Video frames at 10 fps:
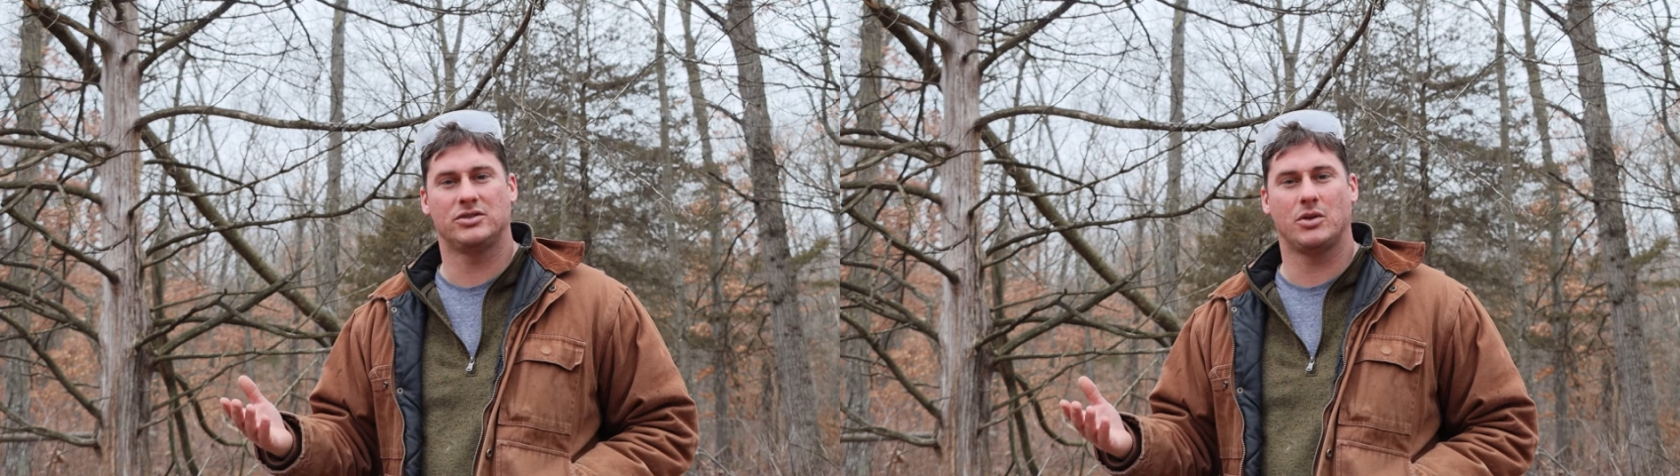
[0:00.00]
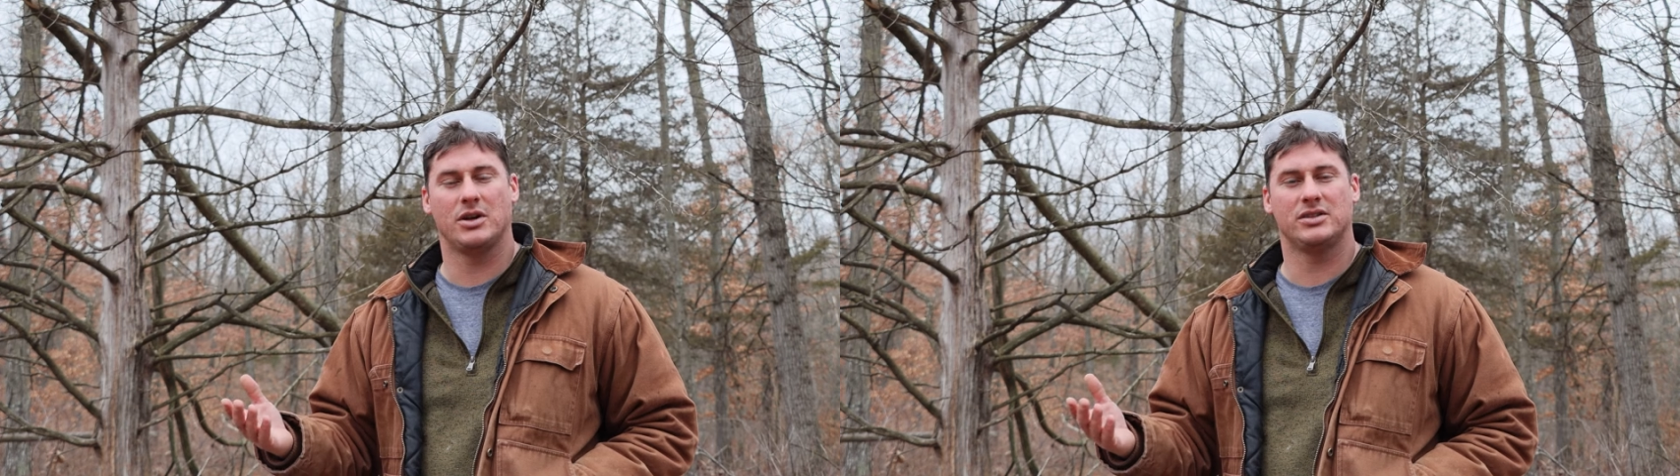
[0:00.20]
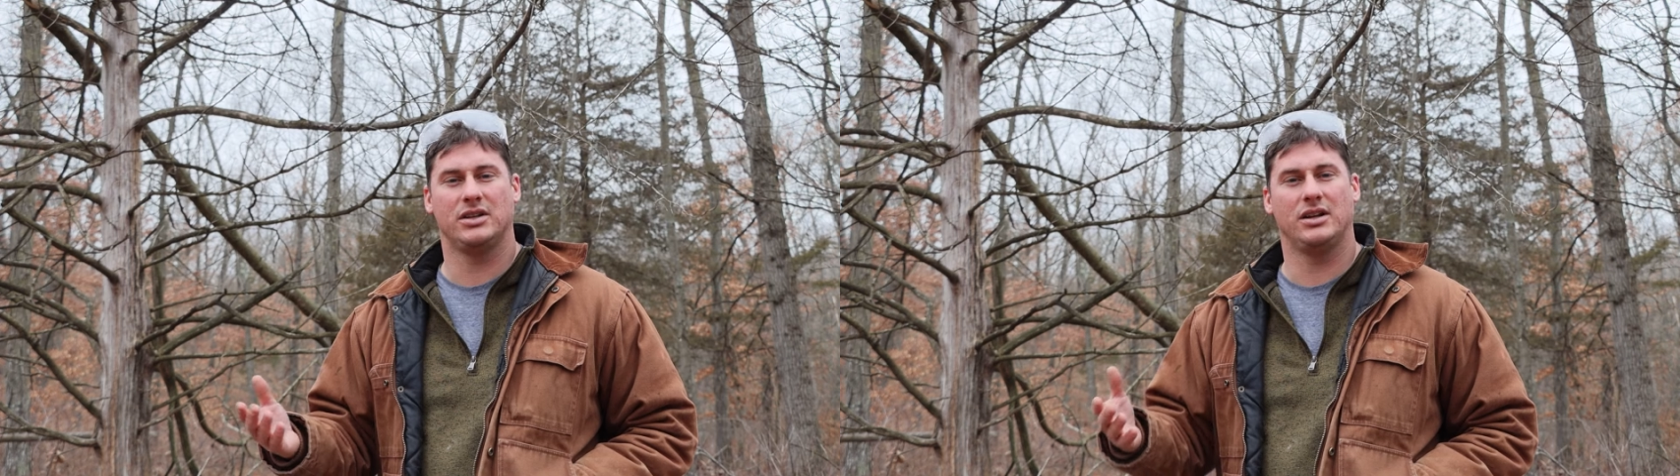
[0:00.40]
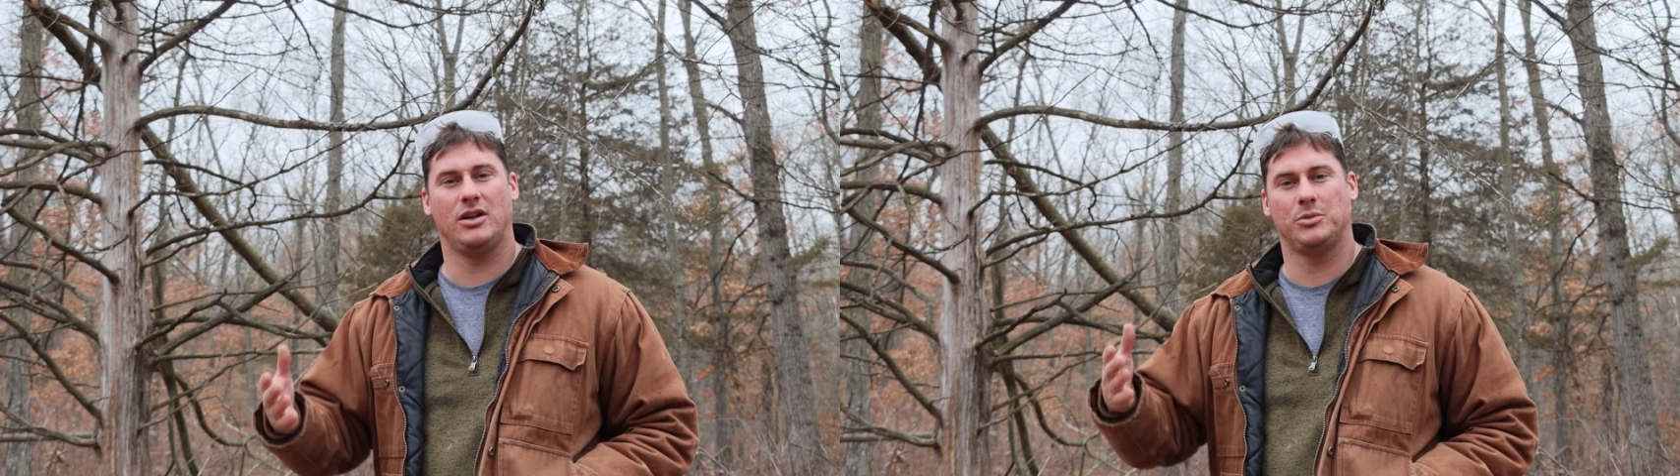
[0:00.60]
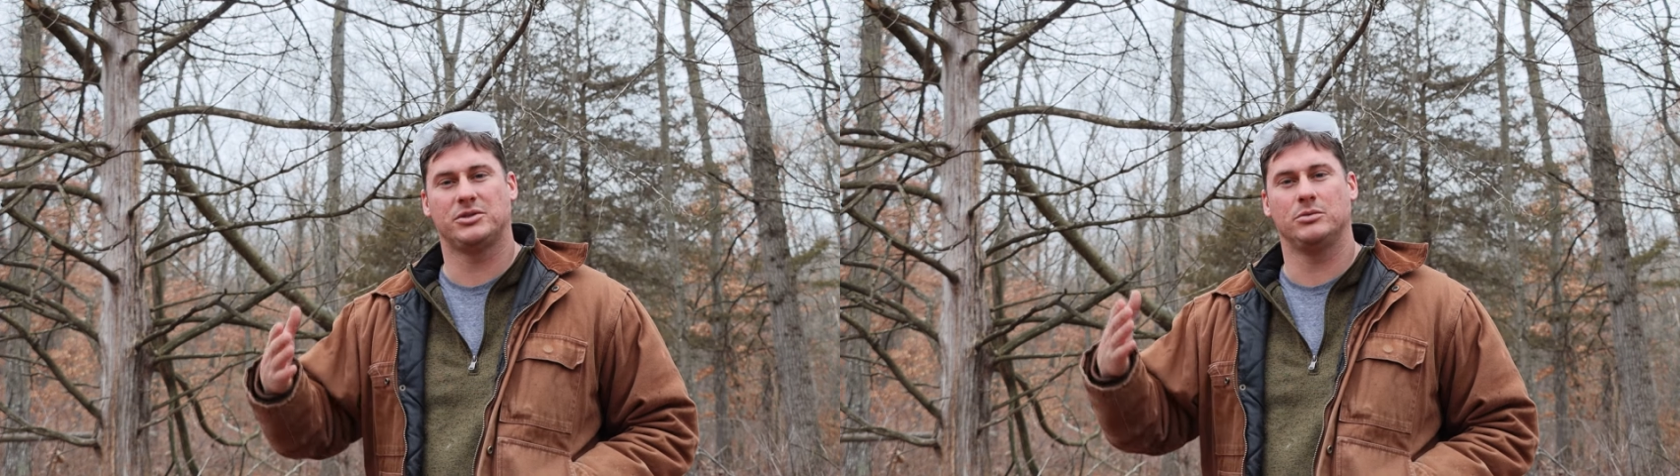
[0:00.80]
source and it
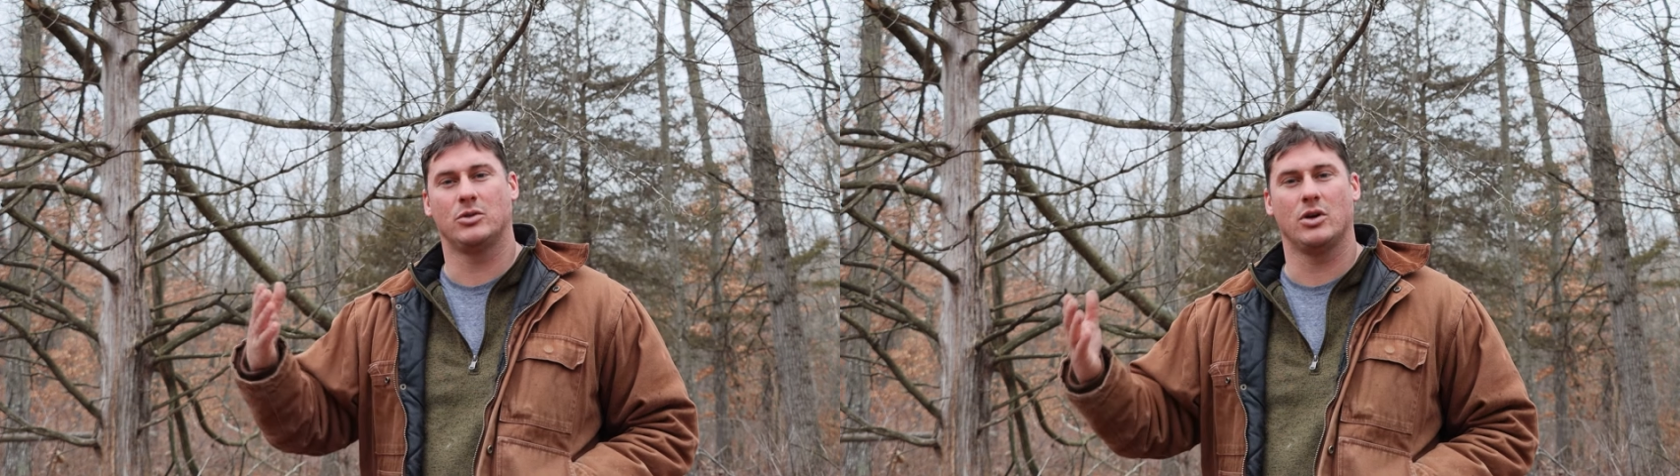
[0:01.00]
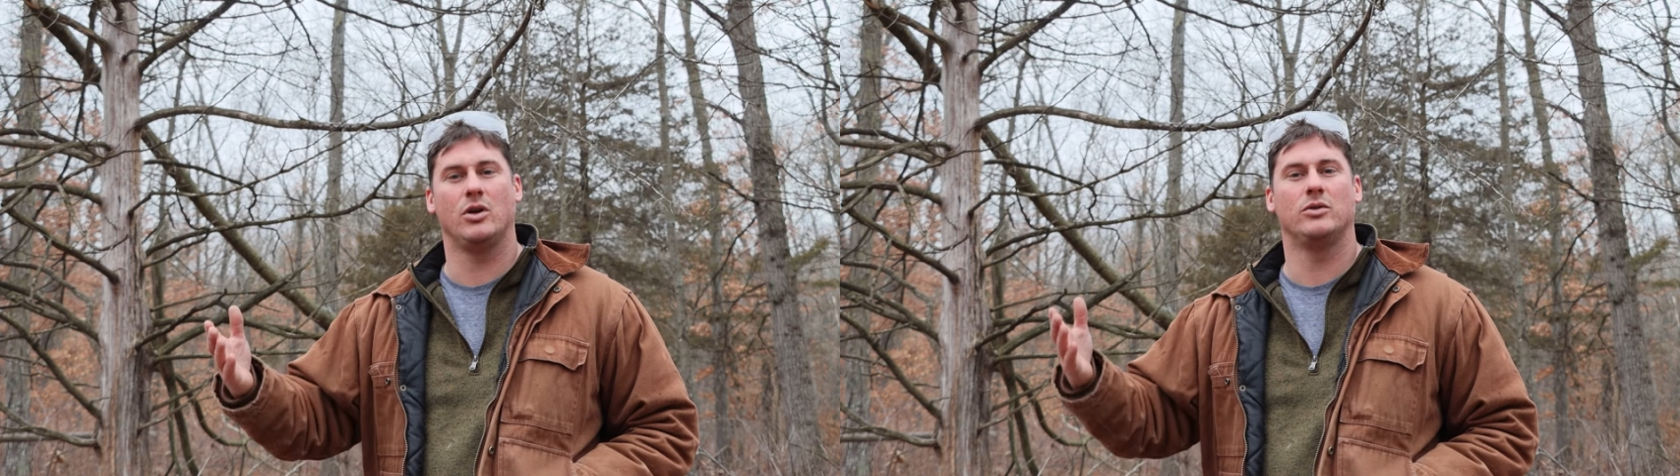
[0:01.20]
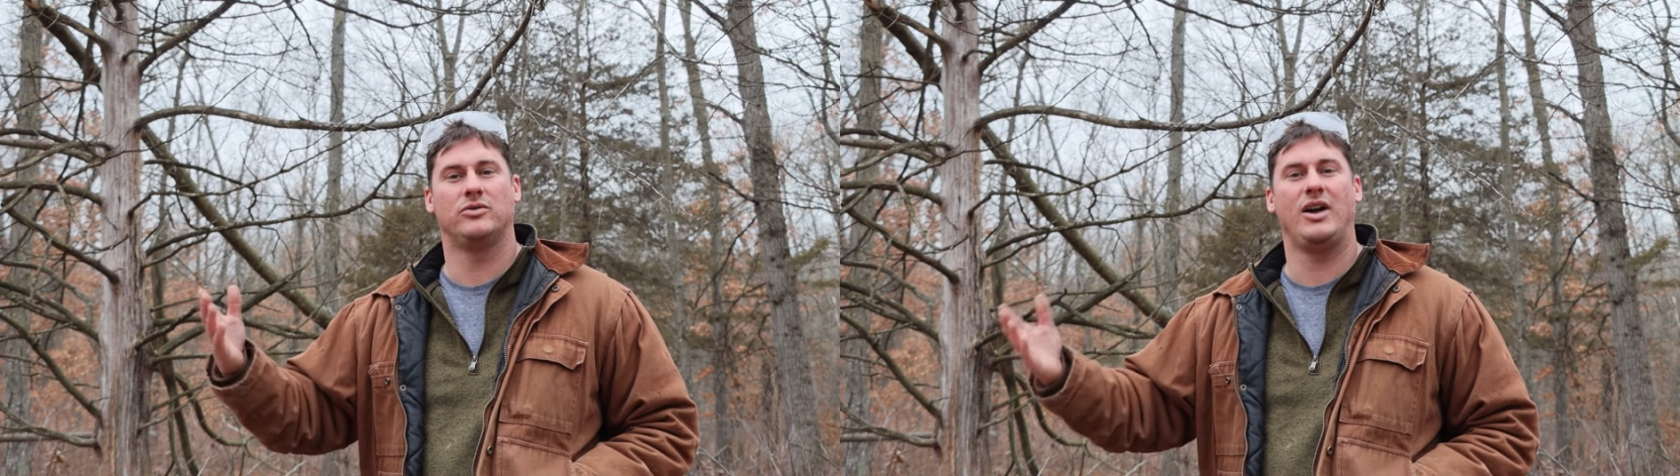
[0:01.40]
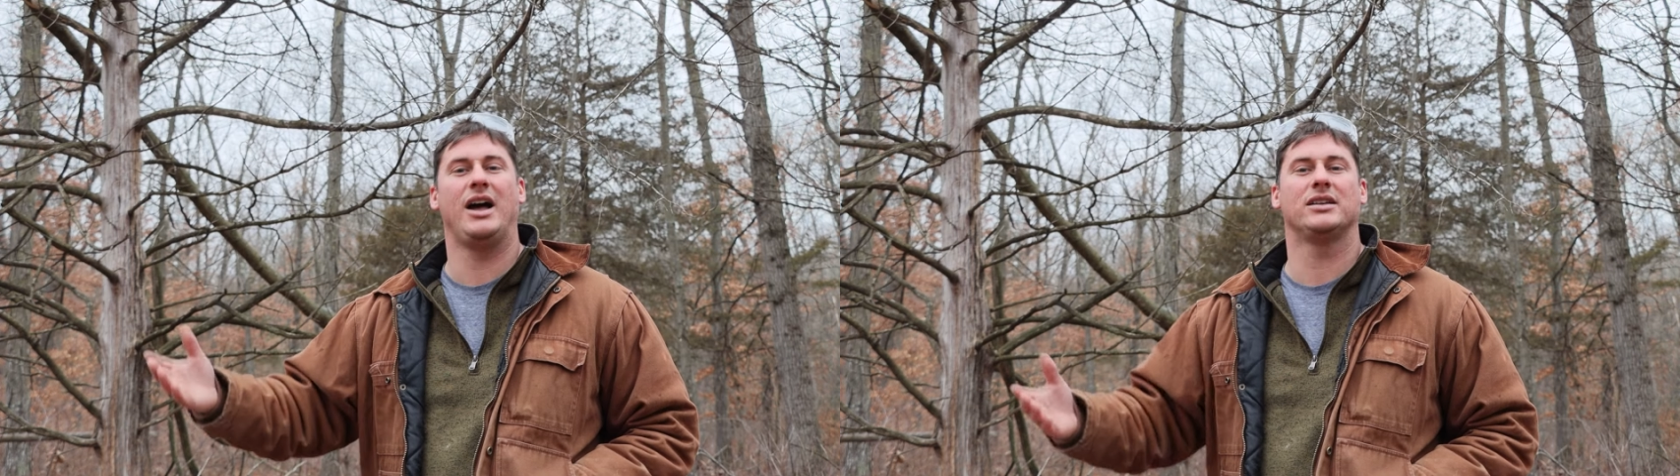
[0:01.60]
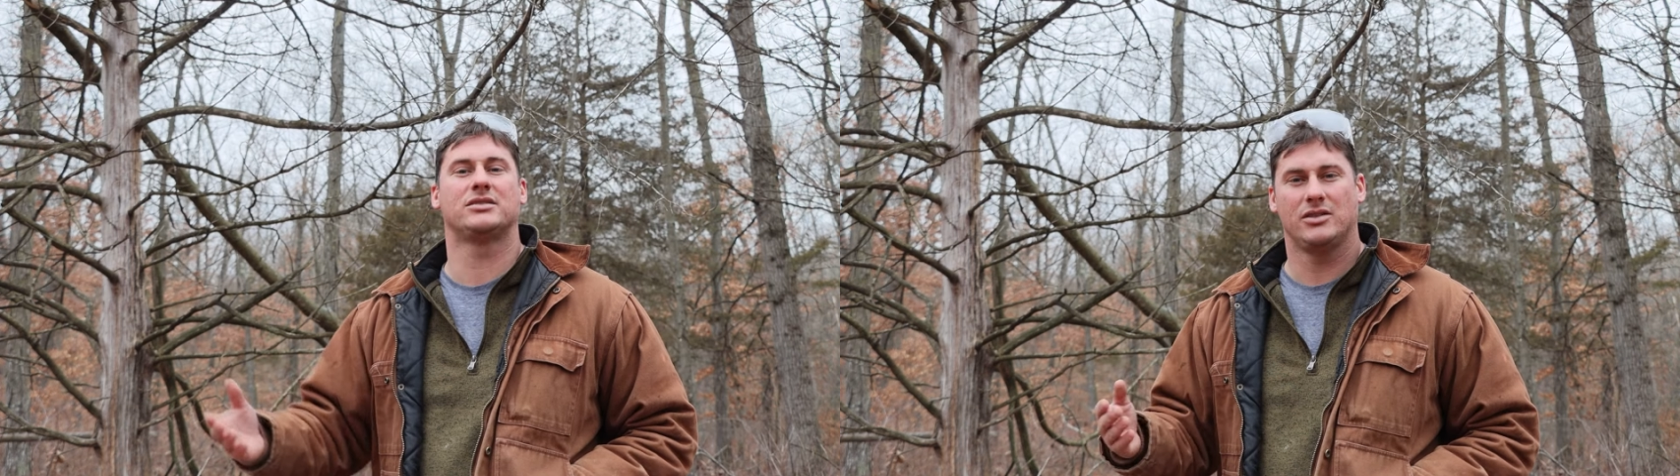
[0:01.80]
helps them grow
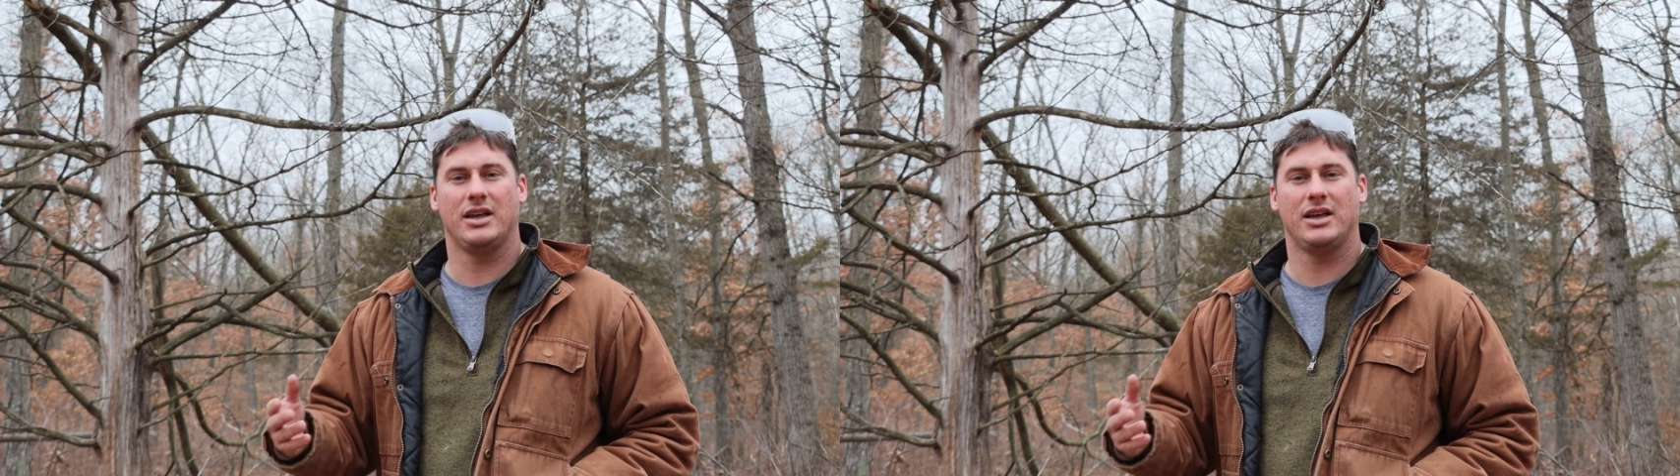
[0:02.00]
fast.